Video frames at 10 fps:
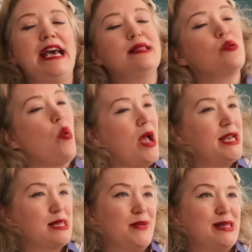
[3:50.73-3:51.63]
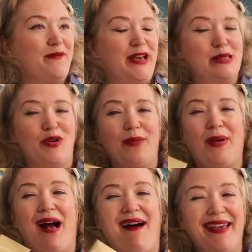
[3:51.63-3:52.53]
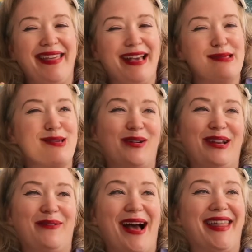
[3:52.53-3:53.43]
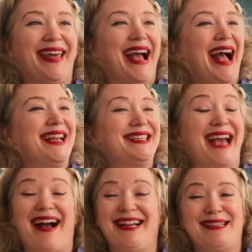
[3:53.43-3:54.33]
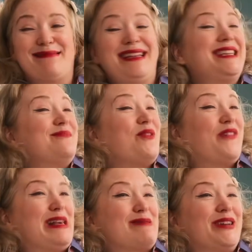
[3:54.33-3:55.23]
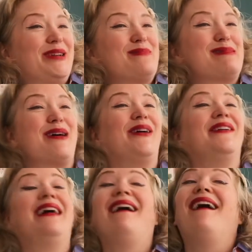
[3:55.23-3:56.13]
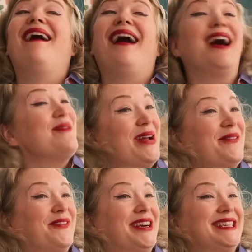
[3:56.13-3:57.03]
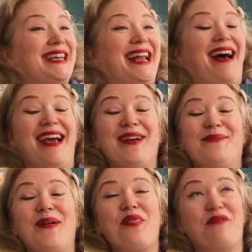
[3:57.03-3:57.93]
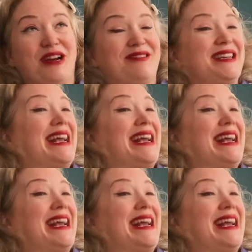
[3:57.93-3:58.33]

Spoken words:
It's quite an expensive face cream, but I think it's totally worth it. And yeah, I just needed more face cream, so I went for it. And I am thrilled.